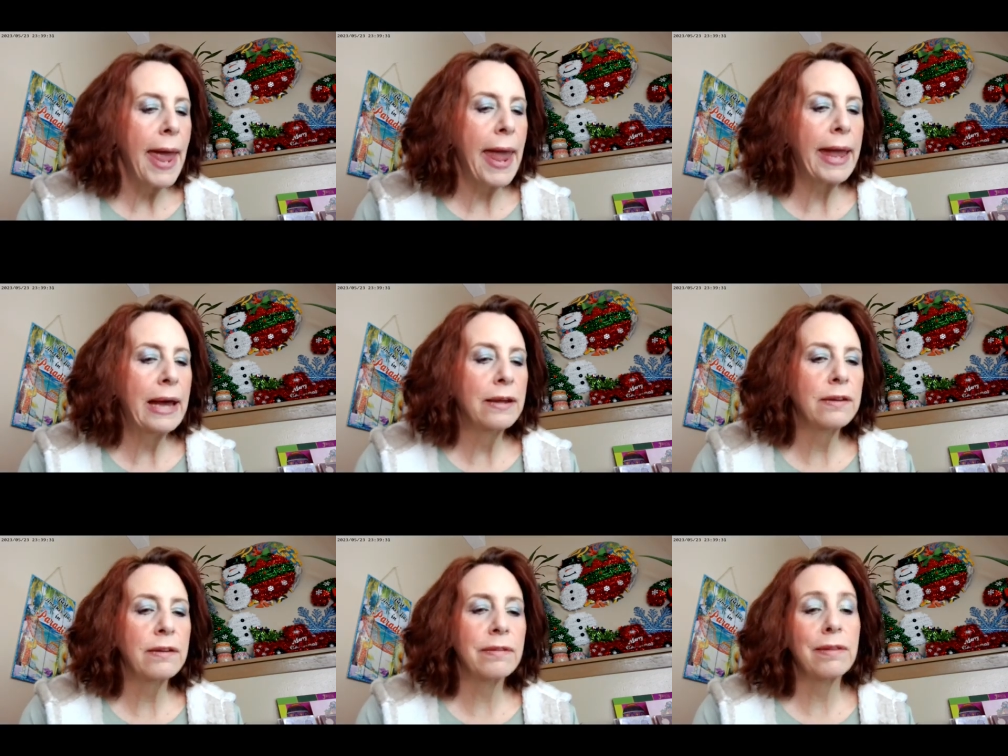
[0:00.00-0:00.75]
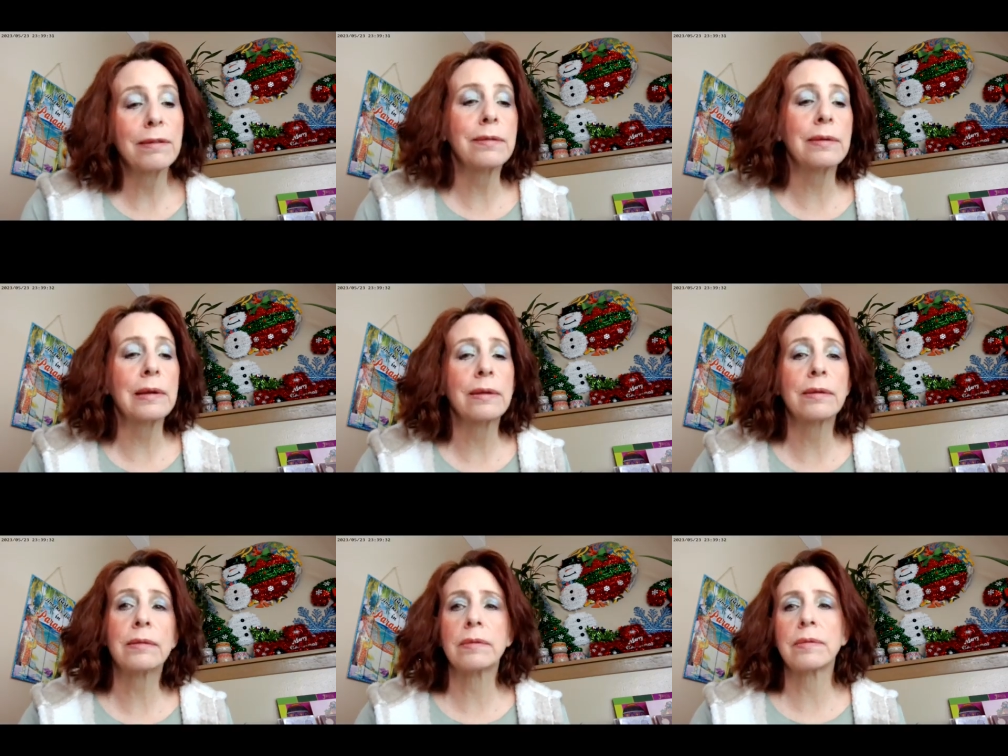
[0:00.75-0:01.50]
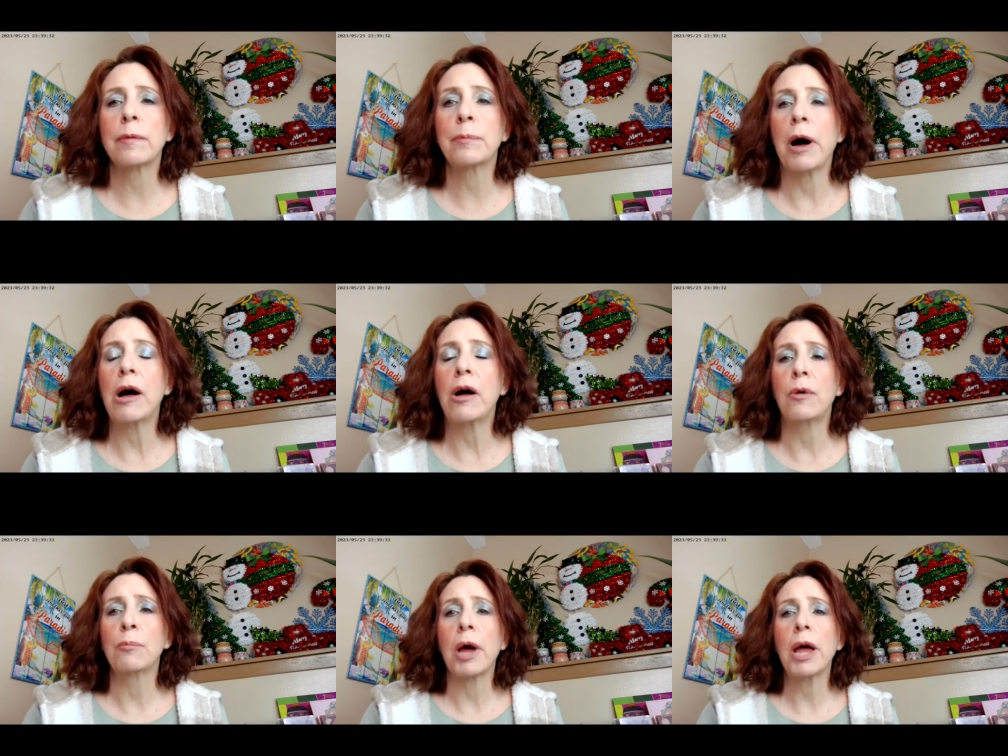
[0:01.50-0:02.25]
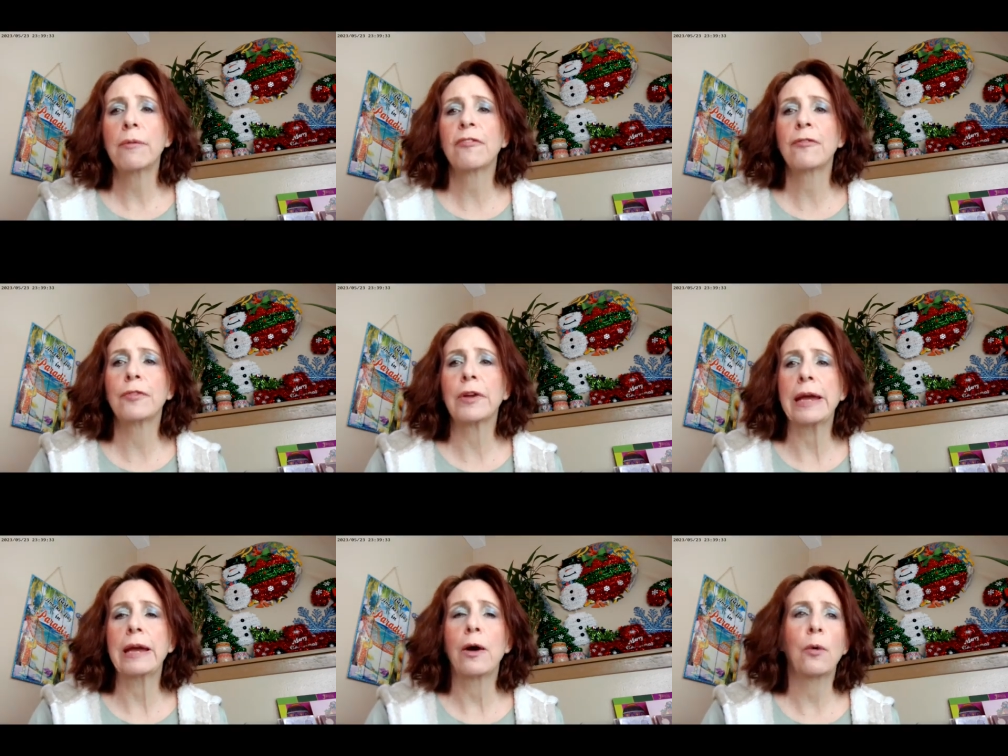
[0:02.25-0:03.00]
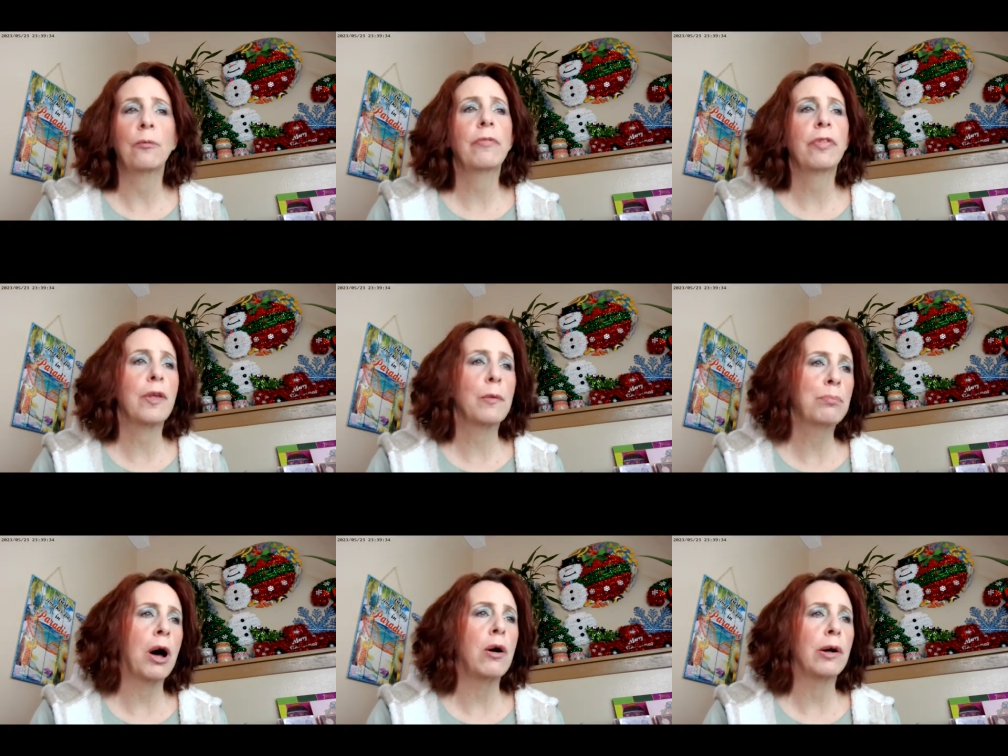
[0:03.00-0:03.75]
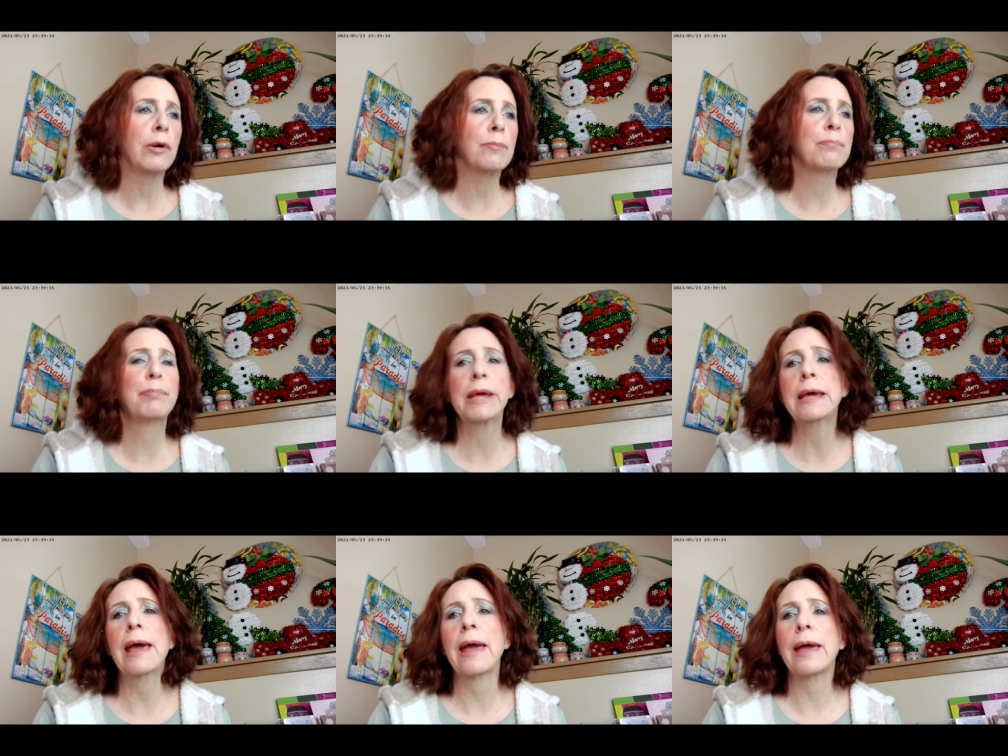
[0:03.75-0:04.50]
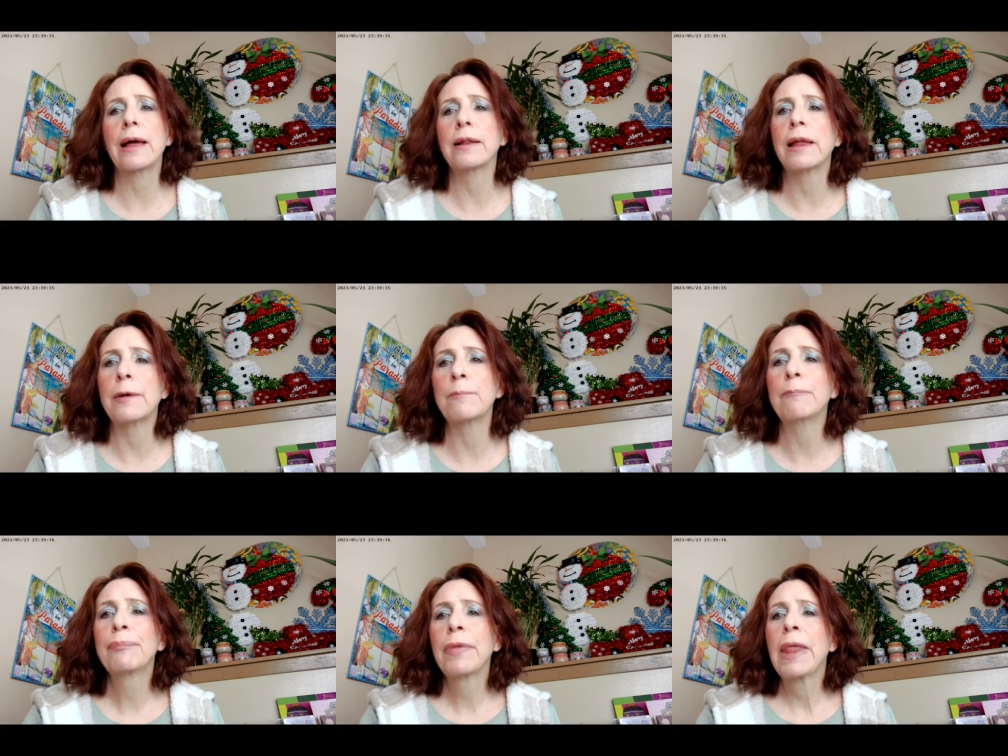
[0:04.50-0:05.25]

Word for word: And this is the Balm video. The Balm, B-A-L-M.